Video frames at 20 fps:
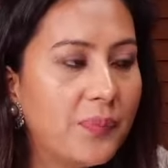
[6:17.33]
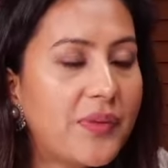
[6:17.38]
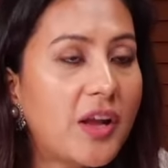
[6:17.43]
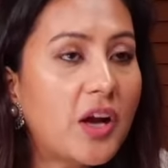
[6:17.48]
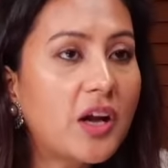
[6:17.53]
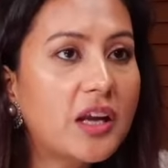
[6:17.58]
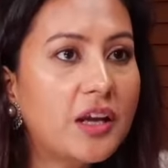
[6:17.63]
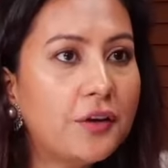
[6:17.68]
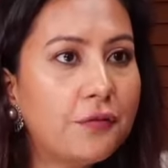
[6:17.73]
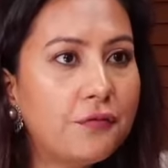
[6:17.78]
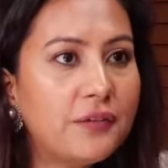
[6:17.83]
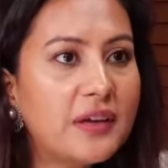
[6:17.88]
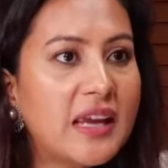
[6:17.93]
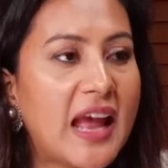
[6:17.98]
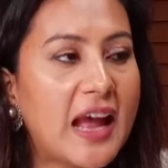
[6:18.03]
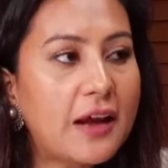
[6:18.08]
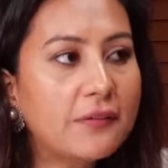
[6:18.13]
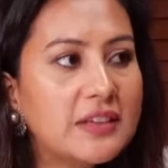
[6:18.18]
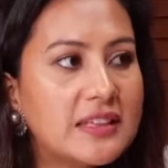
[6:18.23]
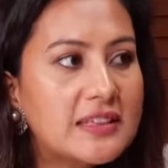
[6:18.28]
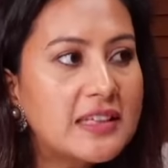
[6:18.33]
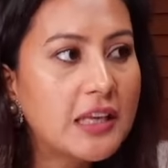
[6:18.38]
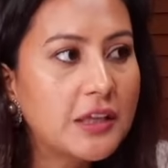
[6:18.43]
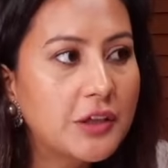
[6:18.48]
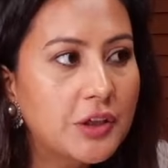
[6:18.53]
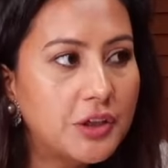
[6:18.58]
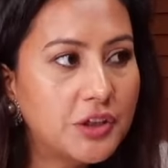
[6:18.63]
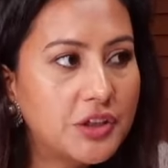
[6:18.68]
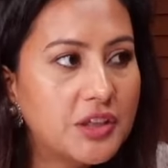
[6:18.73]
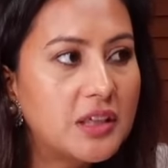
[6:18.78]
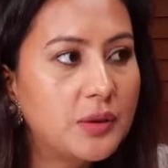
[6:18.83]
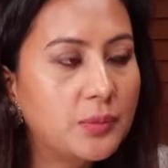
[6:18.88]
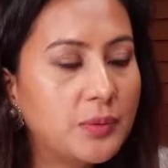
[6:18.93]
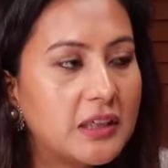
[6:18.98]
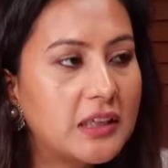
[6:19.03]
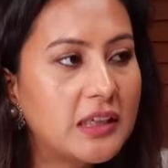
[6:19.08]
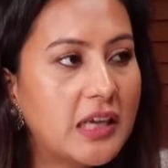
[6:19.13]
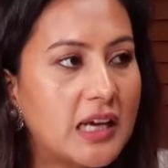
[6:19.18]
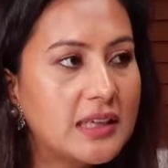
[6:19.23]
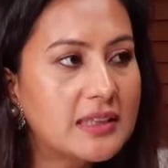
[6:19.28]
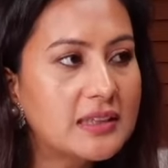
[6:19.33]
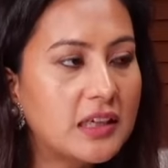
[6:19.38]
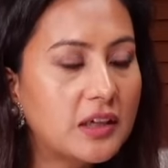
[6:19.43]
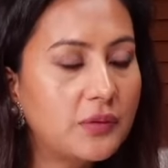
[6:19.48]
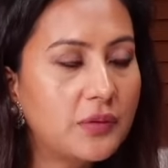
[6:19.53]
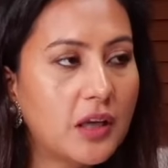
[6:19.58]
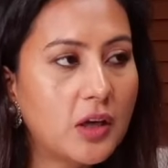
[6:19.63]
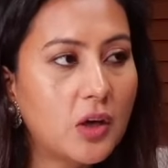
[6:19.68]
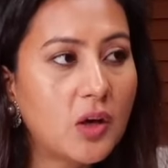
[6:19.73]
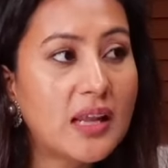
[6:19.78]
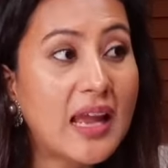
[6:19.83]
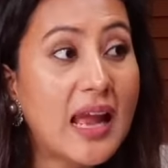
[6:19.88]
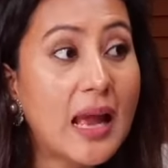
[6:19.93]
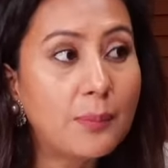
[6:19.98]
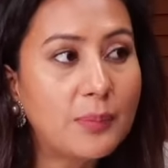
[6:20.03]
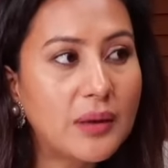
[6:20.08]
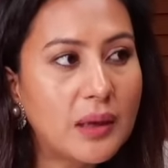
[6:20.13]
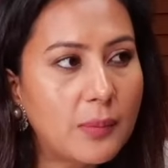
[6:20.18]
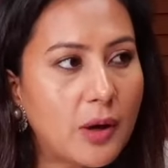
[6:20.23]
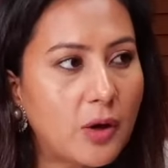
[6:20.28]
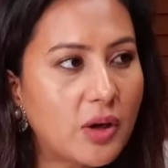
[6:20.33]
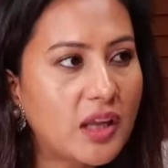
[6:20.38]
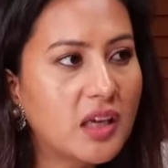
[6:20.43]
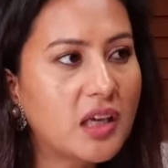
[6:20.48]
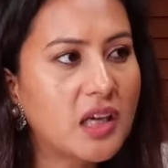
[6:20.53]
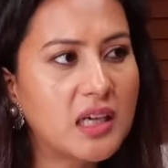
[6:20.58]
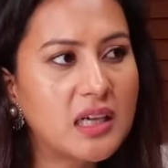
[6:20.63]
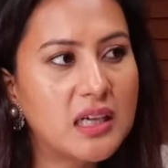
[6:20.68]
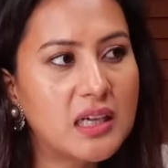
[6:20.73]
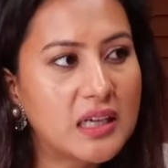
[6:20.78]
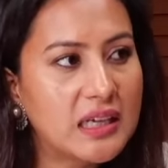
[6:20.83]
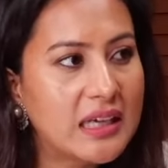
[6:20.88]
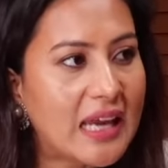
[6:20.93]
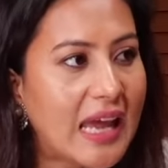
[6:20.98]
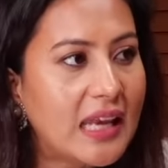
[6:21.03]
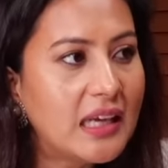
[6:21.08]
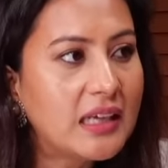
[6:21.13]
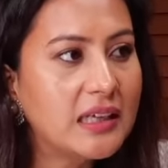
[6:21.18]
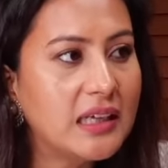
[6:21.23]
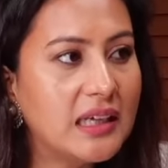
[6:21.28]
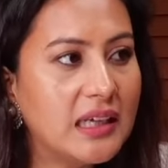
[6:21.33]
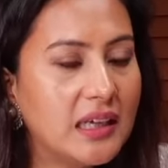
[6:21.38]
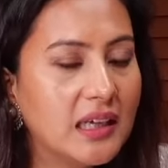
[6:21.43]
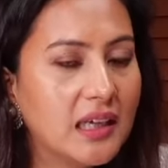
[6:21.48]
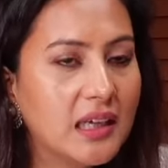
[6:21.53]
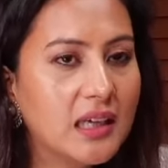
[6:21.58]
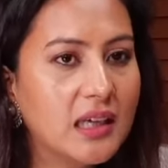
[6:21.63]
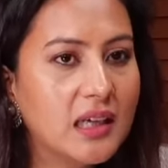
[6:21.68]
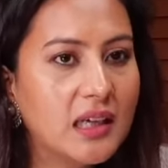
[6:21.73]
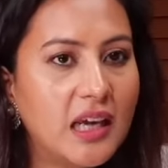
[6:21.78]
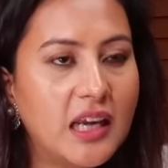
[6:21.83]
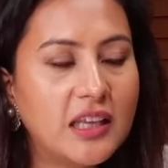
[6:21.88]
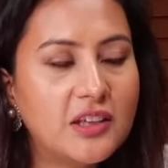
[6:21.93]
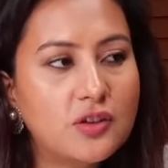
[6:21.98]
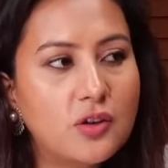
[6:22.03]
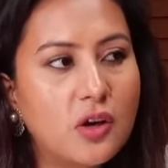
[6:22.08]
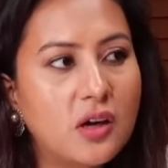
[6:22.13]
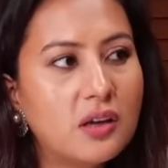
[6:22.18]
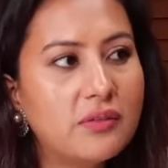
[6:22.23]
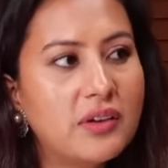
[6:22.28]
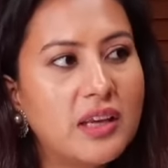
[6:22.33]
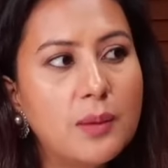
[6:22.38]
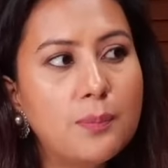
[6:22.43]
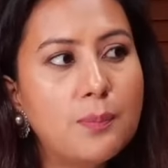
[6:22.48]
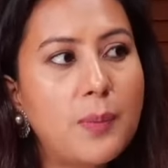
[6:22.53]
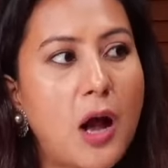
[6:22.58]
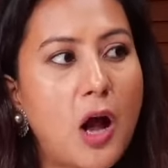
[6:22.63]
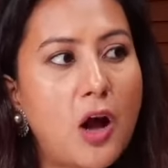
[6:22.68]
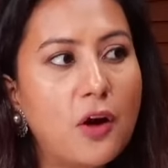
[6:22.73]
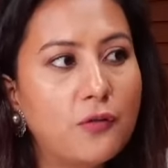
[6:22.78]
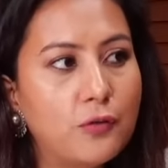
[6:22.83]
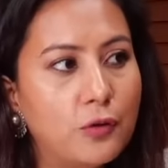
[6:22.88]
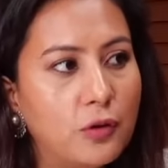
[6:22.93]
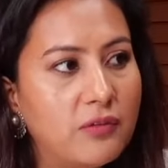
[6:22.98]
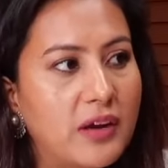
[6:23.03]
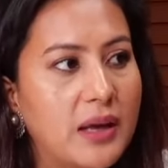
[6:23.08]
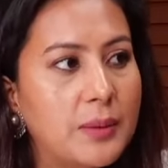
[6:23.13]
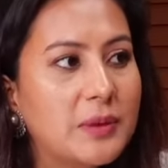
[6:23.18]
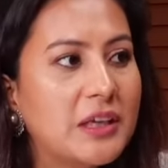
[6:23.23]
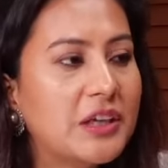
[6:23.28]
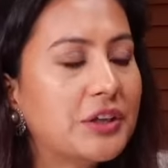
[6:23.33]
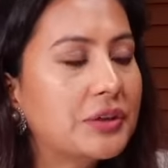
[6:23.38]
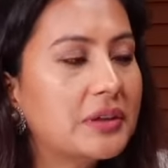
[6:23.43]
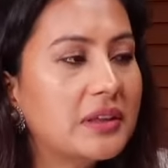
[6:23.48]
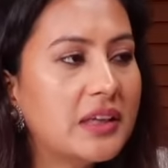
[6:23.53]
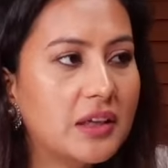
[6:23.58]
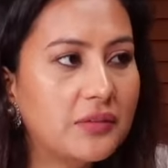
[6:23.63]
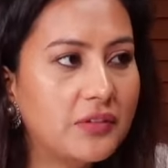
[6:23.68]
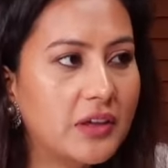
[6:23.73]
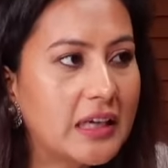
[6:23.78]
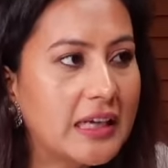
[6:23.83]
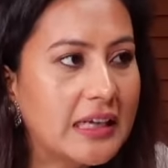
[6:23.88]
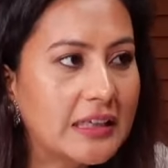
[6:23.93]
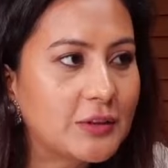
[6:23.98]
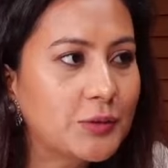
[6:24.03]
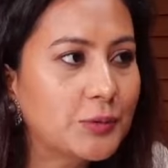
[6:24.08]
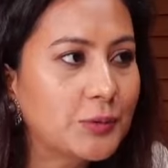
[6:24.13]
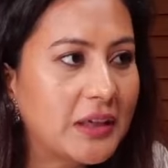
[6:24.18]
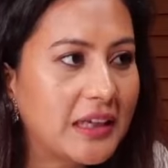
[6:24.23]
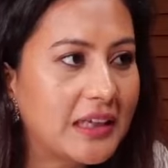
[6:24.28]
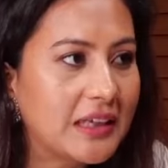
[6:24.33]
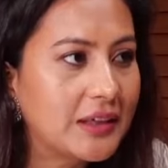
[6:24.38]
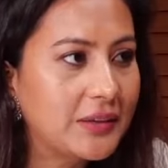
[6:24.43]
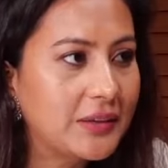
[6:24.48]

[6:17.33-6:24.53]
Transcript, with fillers: Now, if we have this energy within us that we are not happy about our current reality, it's not a very powerful vibration that we are exuding,